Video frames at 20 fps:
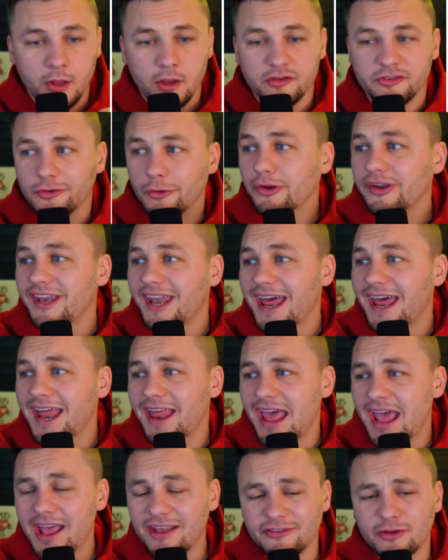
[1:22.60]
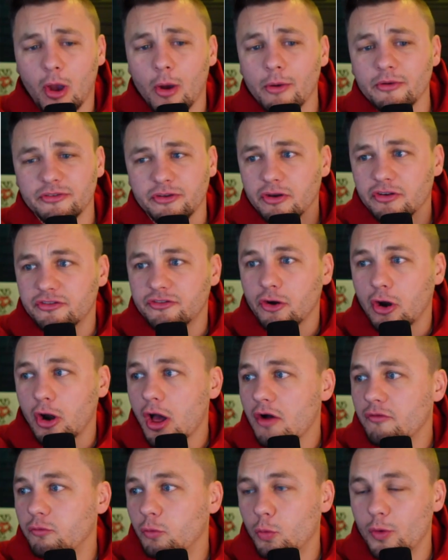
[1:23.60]
So looking at it, as always, going to start
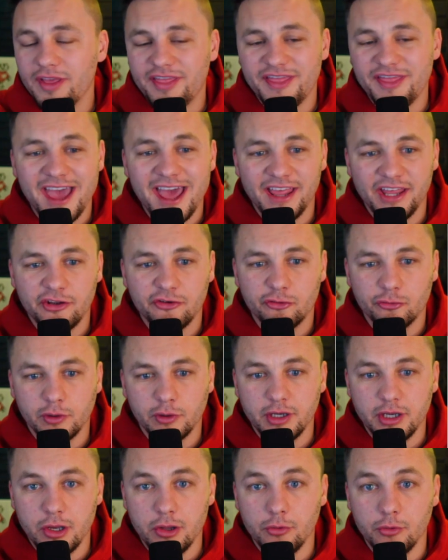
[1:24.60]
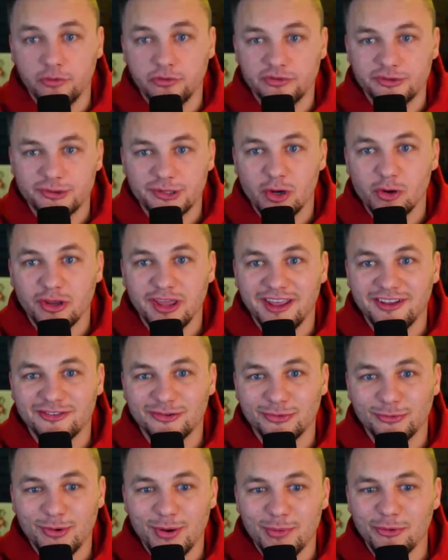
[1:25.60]
off with that injury news. Okay,
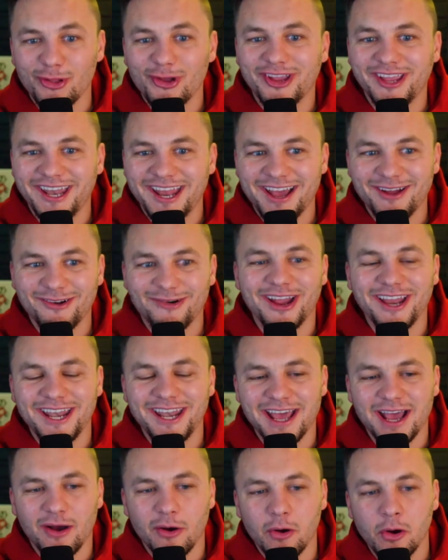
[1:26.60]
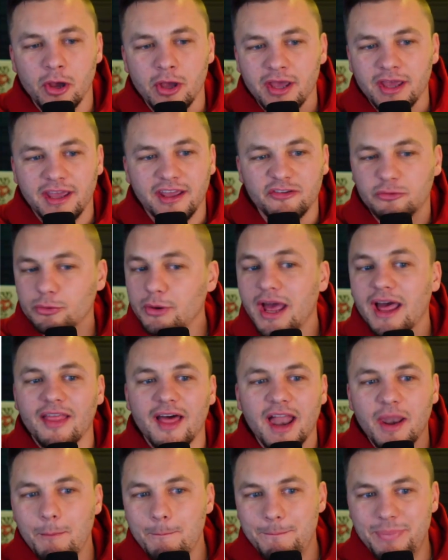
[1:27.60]
so what we're looking at right now is we got a
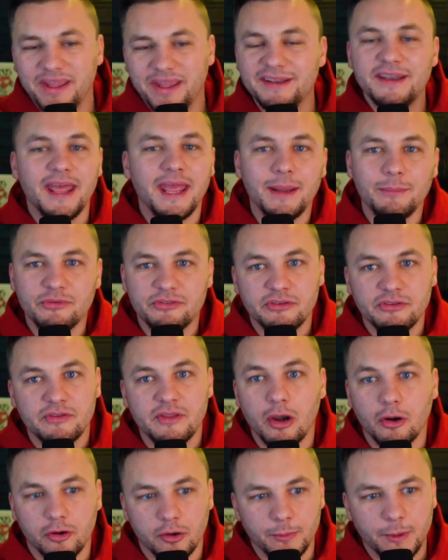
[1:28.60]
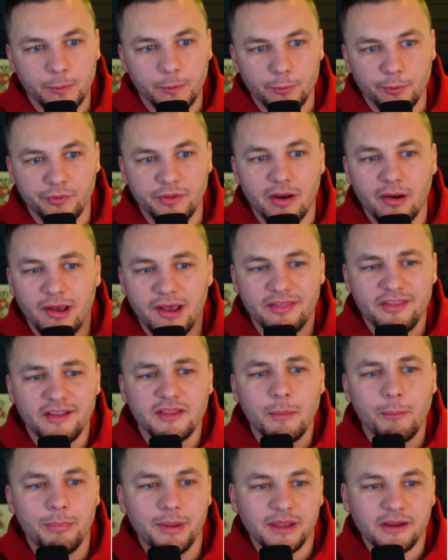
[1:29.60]
lot of big names that are going to be ruled out. I
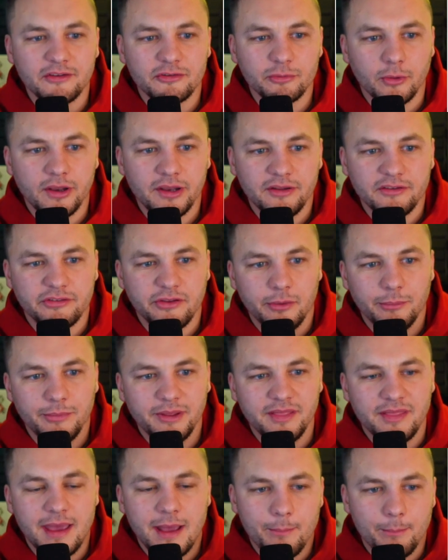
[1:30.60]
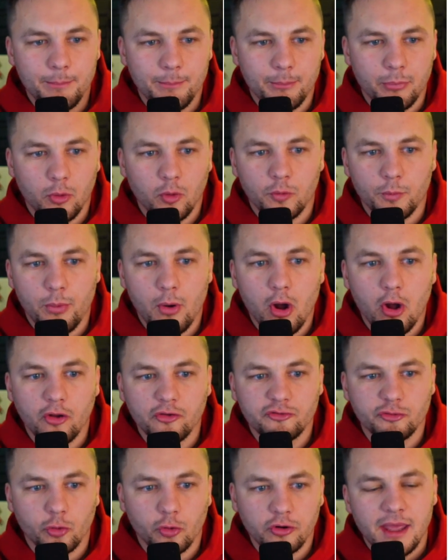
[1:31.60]
think the biggest one is going to be that both Paul
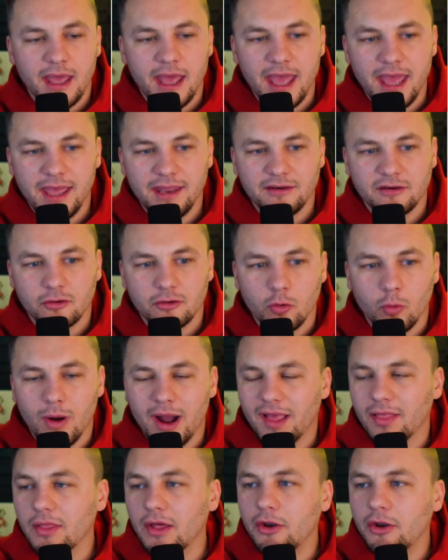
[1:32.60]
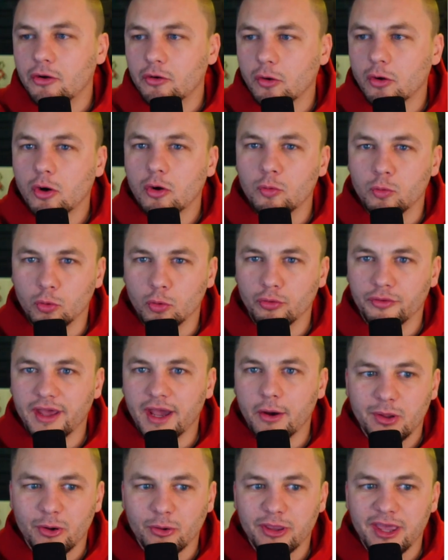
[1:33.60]
George and Kawhi Leonard are ruled
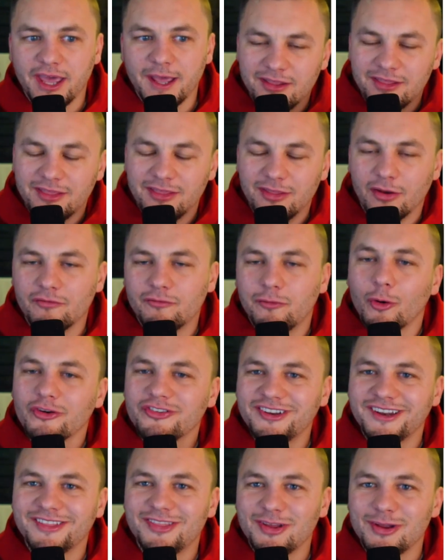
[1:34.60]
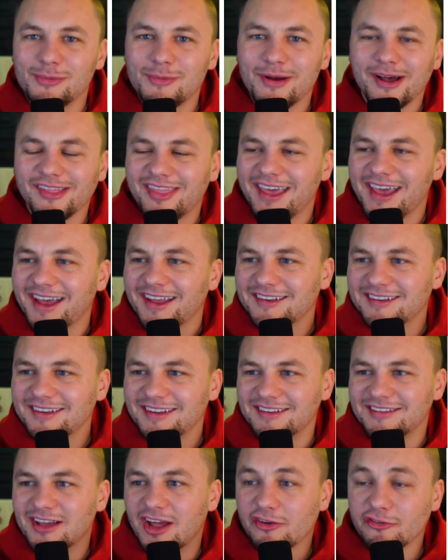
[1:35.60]
out. Okay, the unfortunate thing about that
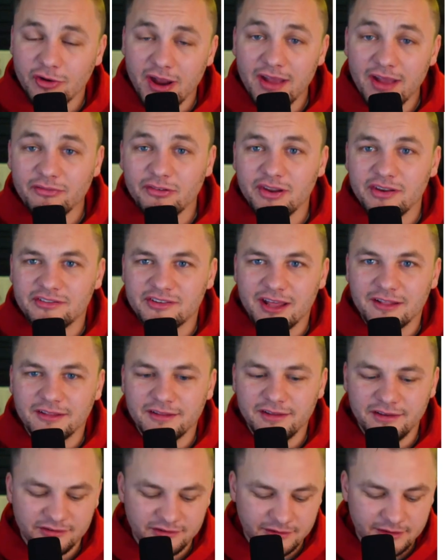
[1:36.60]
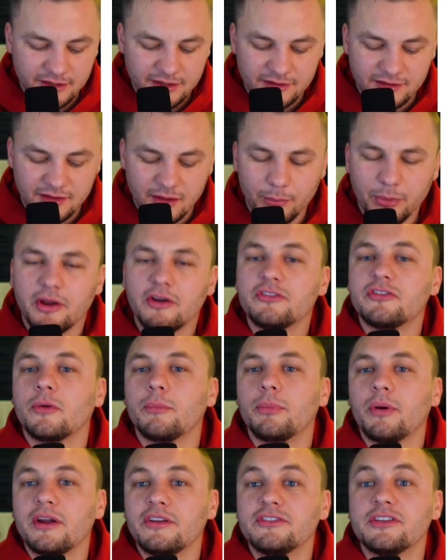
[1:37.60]
is on DraftKings, at least, the players are
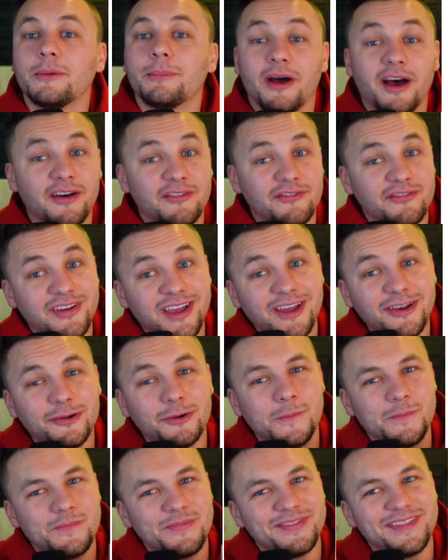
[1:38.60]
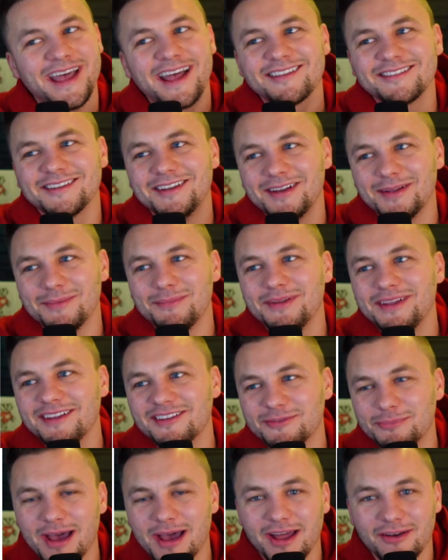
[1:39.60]
priced up on FanDuel. That's going to be a
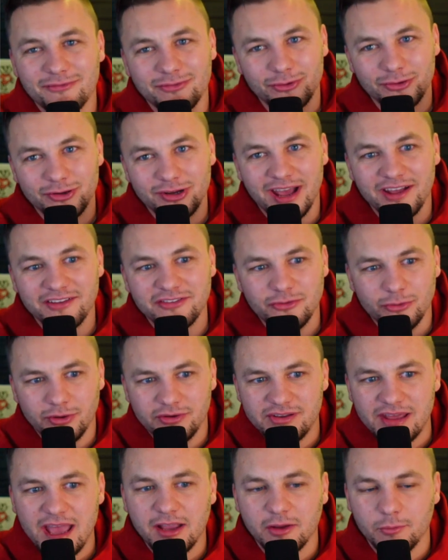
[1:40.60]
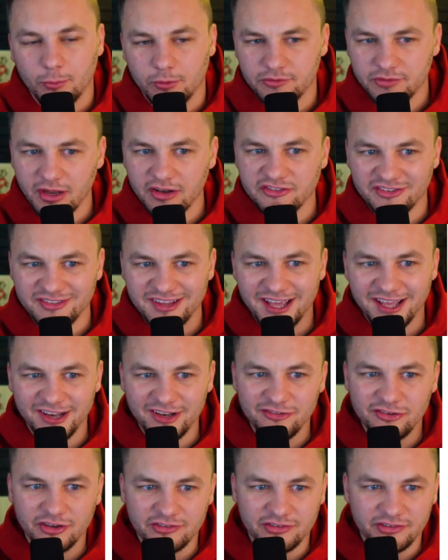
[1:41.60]
spot for you guys to attack, and we'll touch on that
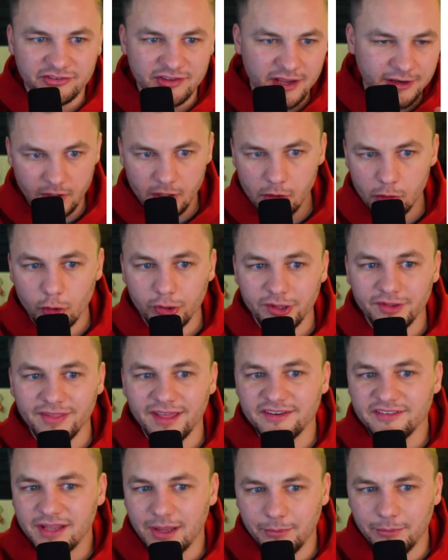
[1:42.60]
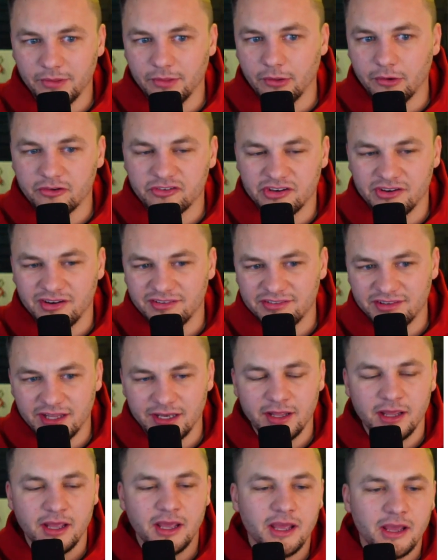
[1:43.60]
in just a second. Looking like Damian Lillard is going to
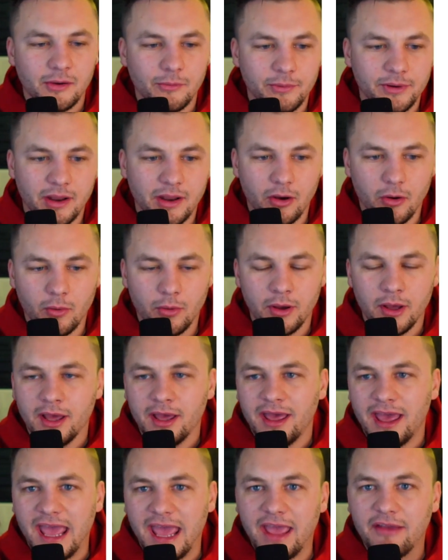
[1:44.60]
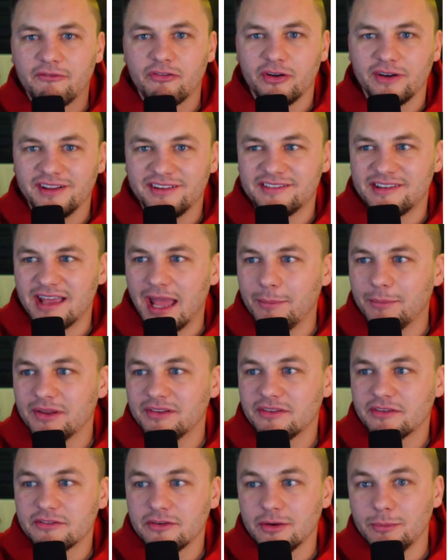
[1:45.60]
sit. We know Anthony
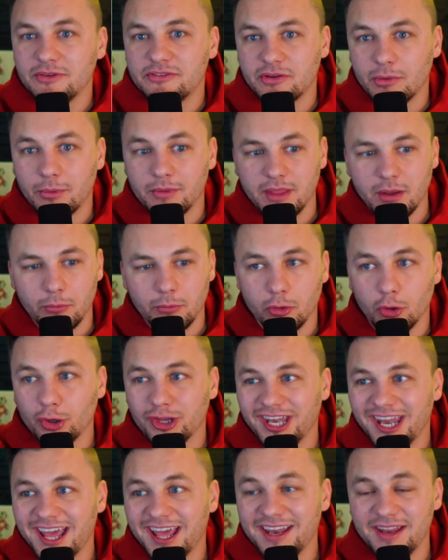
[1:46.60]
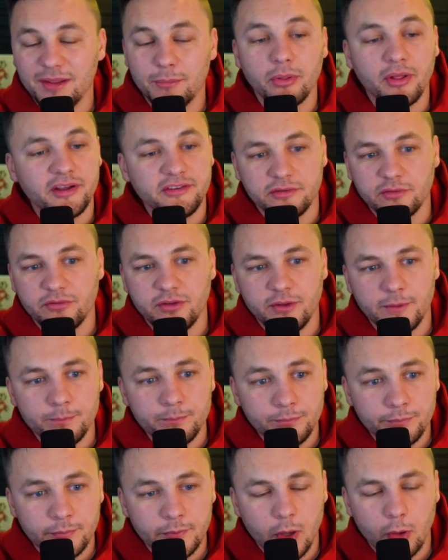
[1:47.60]
Simons is going to be someone that we're looking at in place of him.
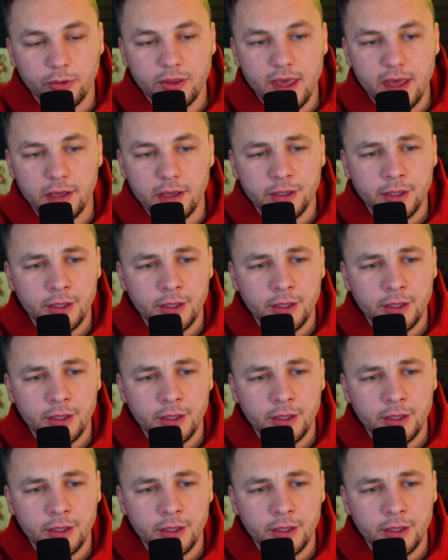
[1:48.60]
Okay.